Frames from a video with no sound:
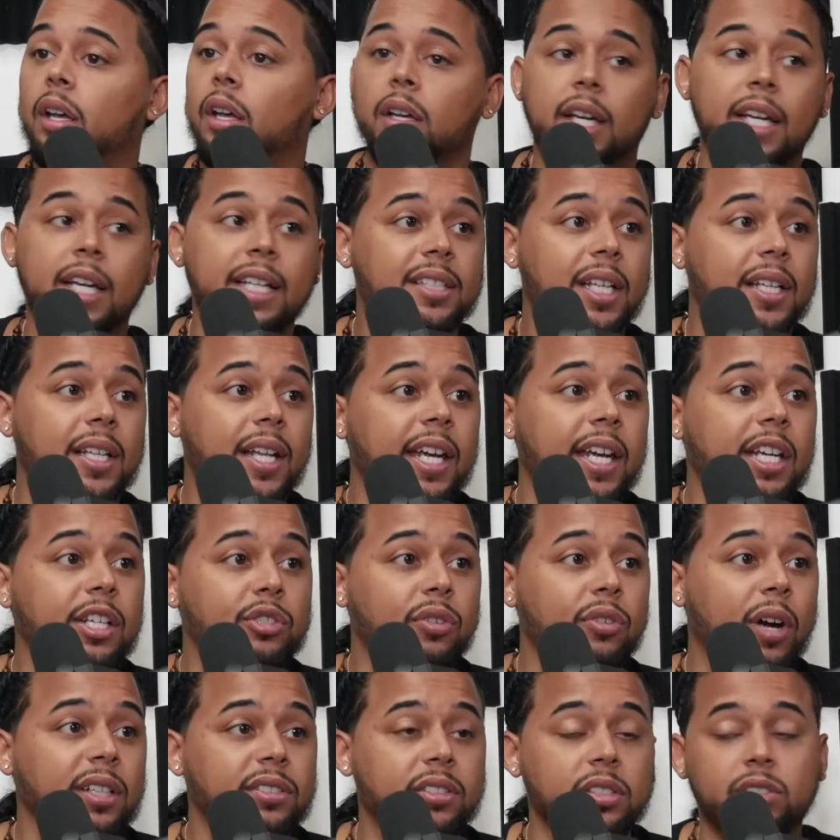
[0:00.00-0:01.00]
He said that he
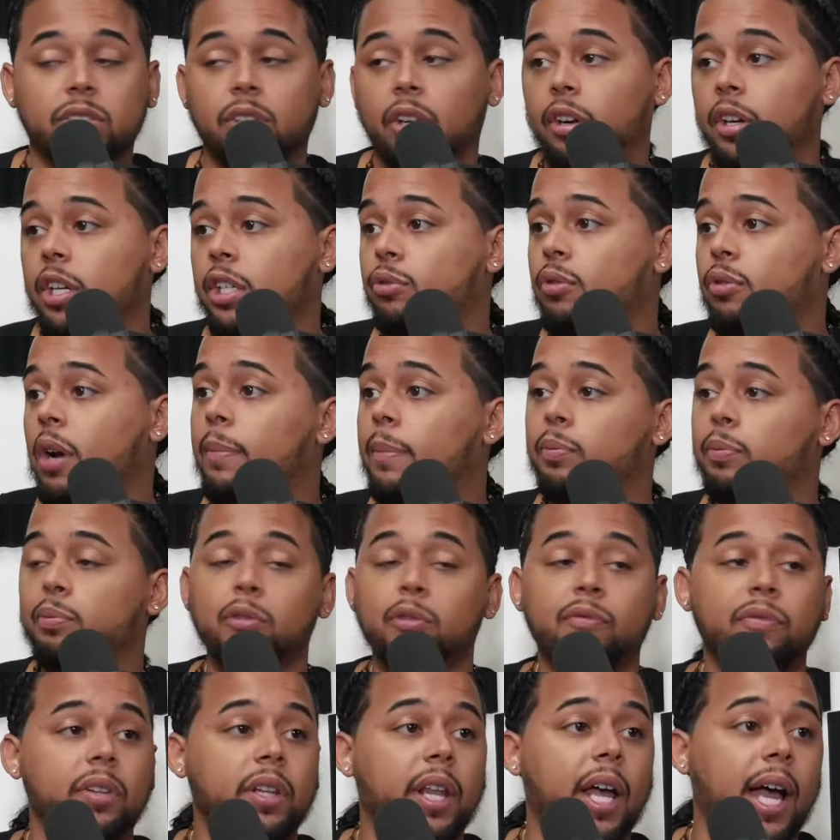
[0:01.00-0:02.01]
dresses her. He dropped
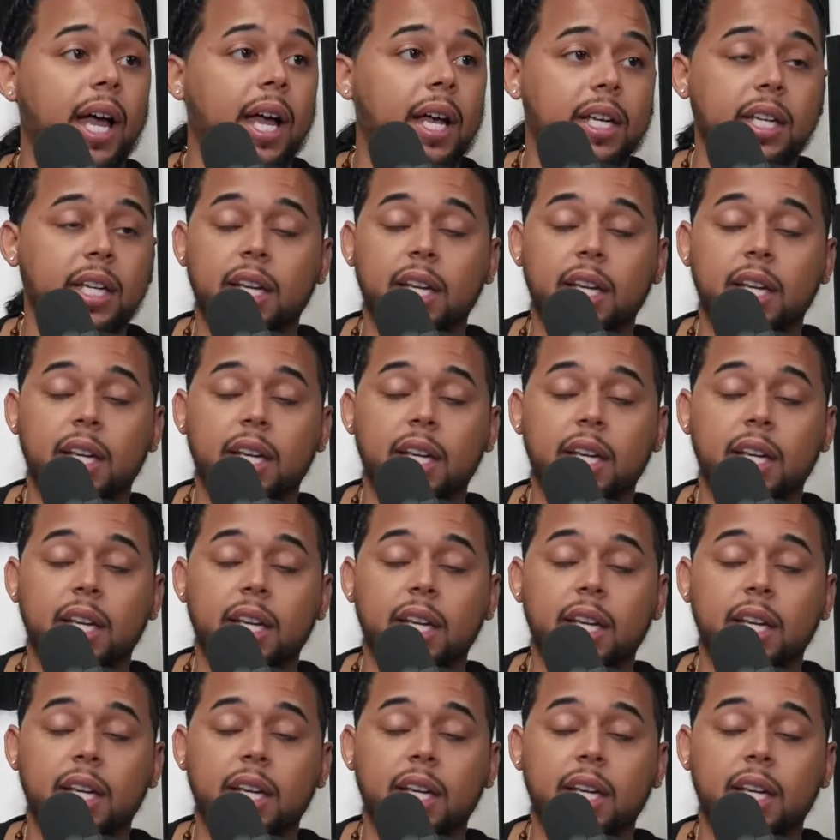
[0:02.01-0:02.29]
proof of that.